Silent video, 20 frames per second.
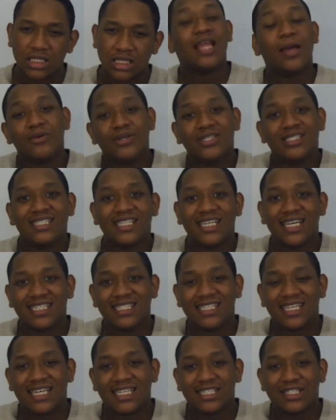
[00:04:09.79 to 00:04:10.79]
Number six
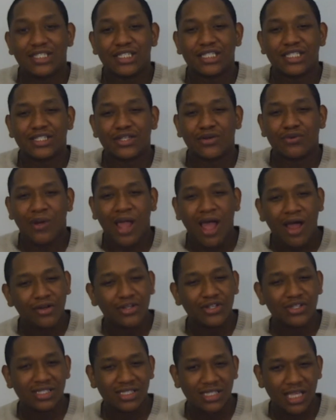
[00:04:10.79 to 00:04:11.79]
is to
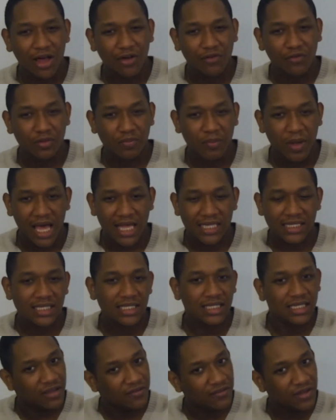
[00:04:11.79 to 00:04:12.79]
surround yourself with
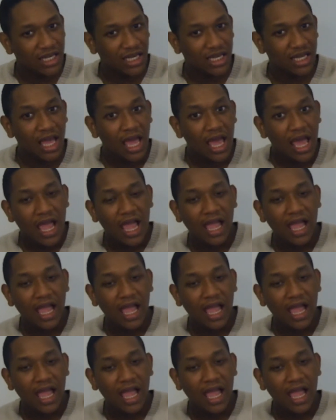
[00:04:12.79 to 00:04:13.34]
positivity,